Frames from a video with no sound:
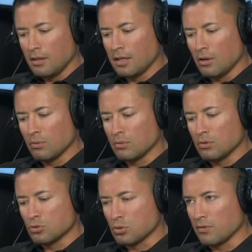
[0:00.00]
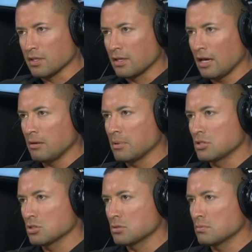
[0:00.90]
Now, Driven Academy,
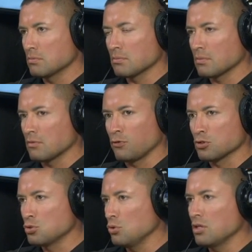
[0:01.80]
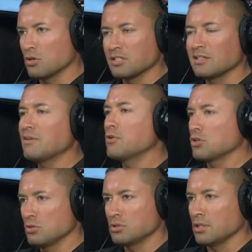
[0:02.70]
just for two years, I never
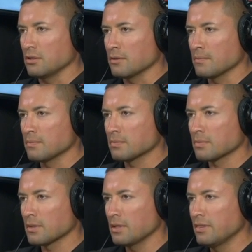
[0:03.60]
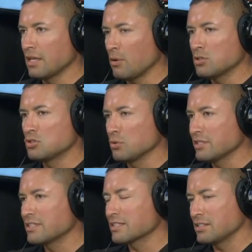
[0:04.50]
used it. Now it's doing
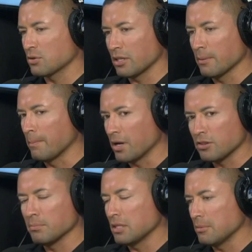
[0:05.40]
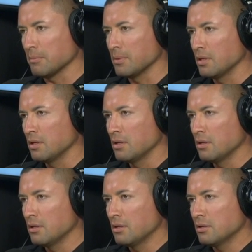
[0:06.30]
60 grand a month minimum,
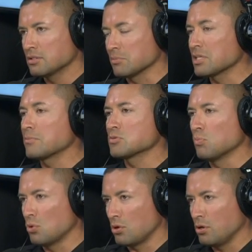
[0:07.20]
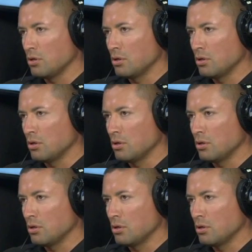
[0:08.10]
sometimes more.